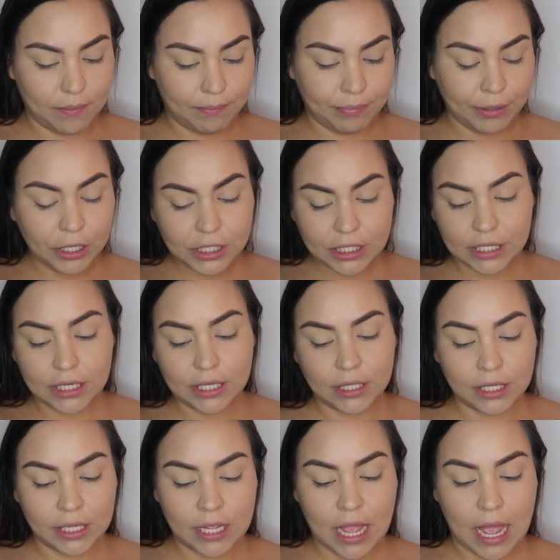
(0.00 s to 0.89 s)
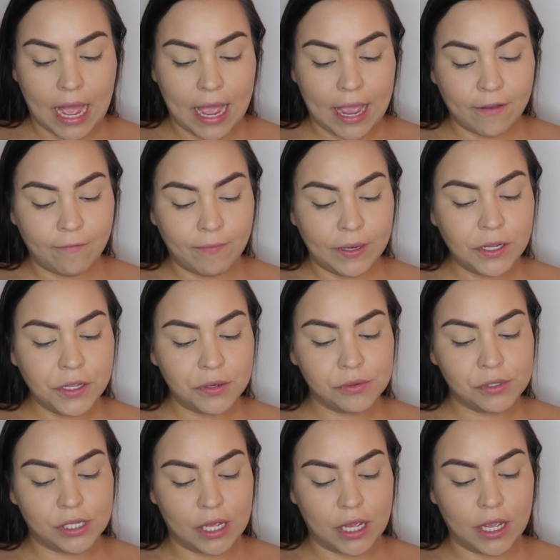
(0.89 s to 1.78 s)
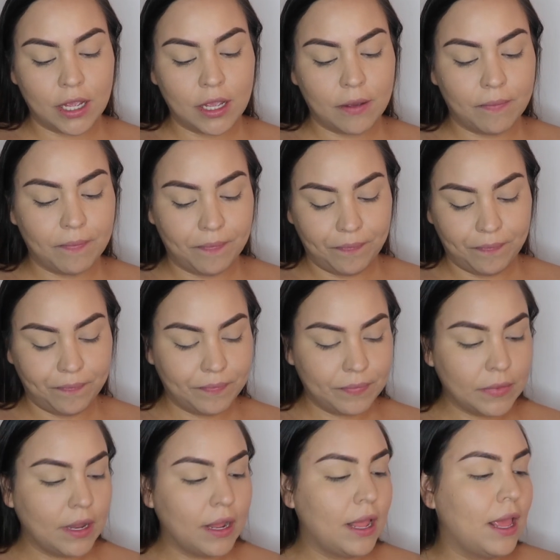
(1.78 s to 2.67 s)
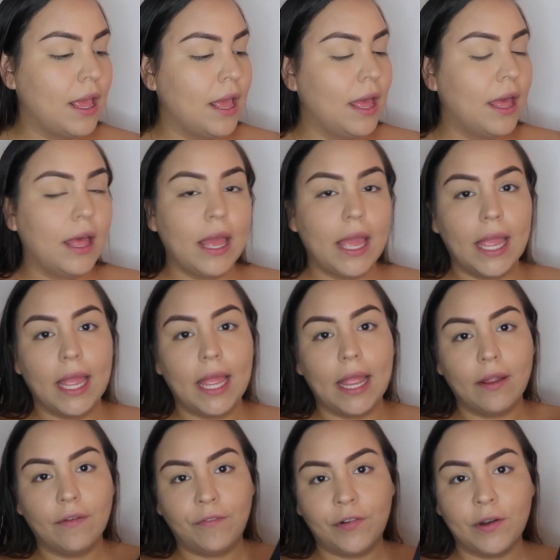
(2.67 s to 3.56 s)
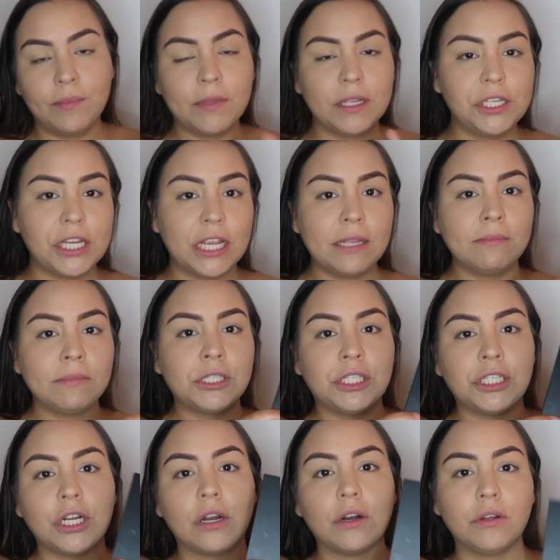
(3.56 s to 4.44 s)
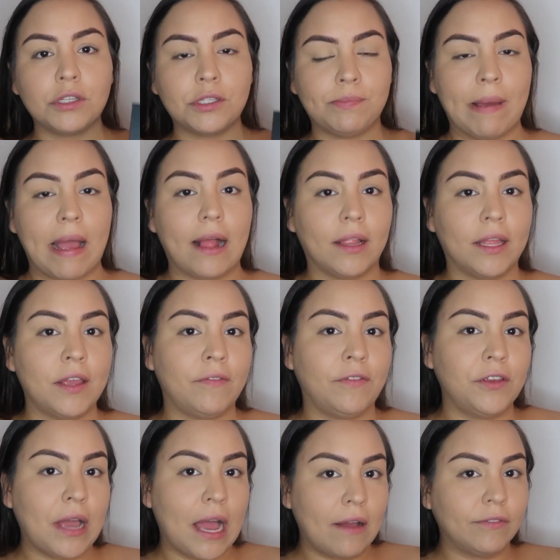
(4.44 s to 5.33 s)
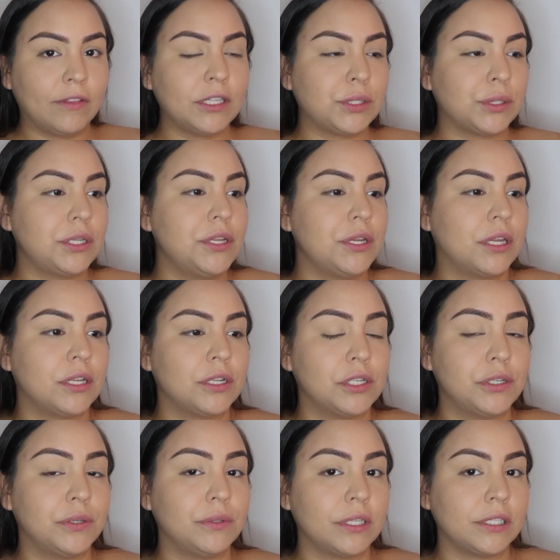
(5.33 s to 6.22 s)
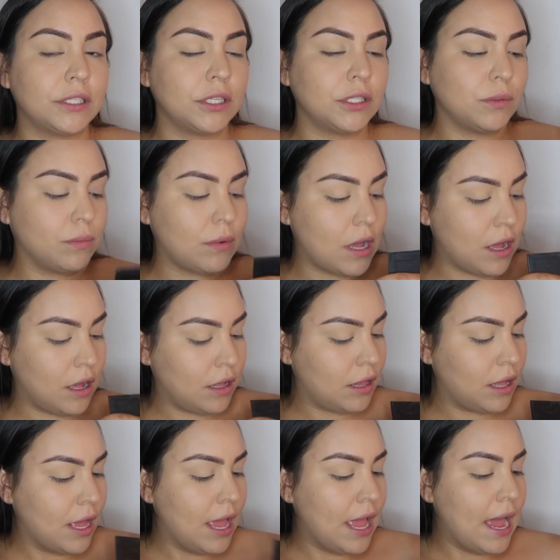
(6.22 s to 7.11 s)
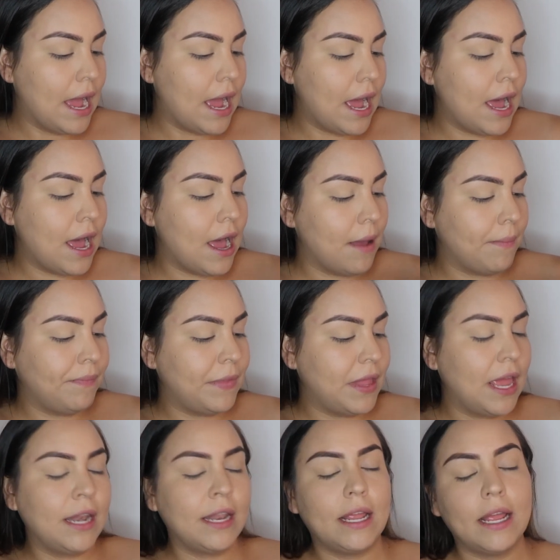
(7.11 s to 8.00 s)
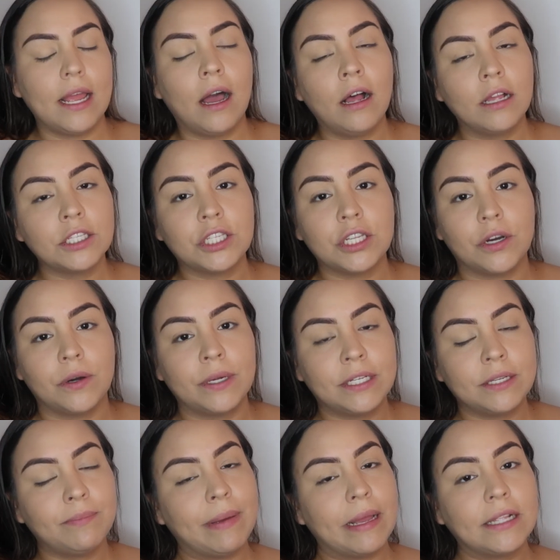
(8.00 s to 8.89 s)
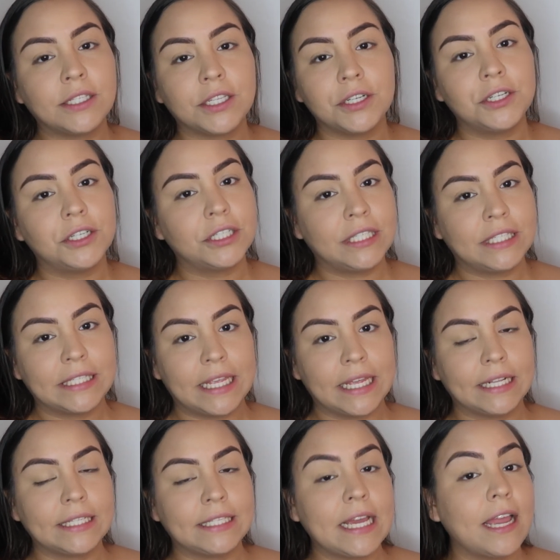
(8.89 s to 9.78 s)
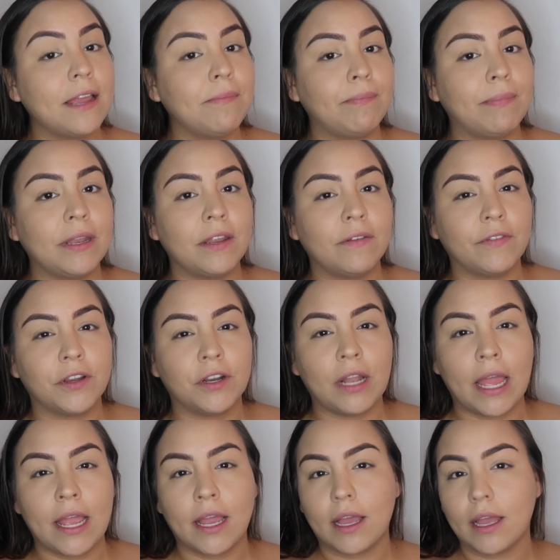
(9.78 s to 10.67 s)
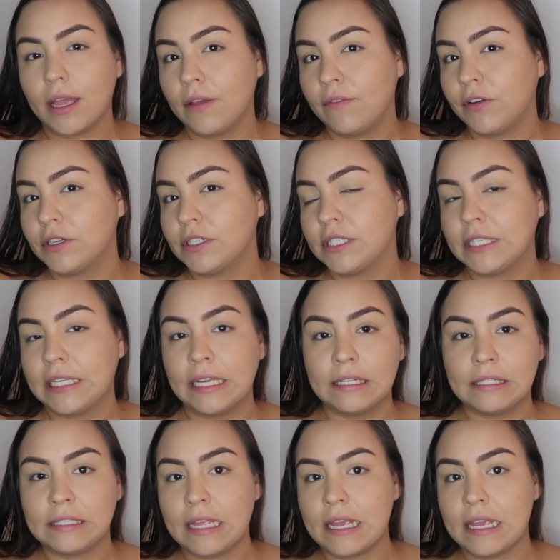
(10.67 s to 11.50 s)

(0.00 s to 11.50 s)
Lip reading: Personally, I've been using from the James Charles palette. If you have this one, you can do this as well. And it depends on your skin type, but if your skin's